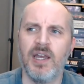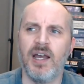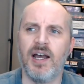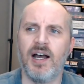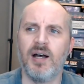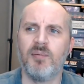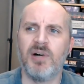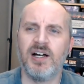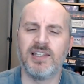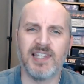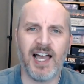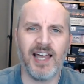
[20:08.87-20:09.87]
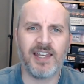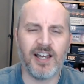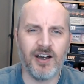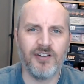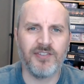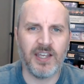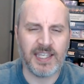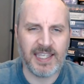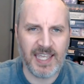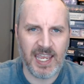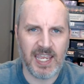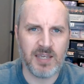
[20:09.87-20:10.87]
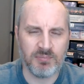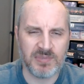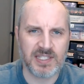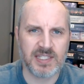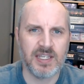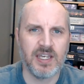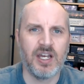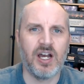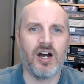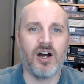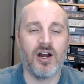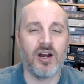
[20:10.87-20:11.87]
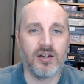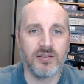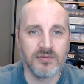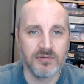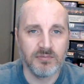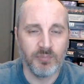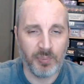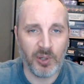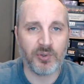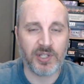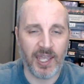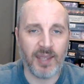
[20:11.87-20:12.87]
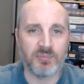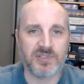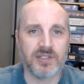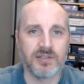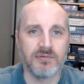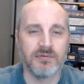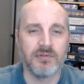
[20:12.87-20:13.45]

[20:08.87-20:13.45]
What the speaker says: A lot of games are boat games,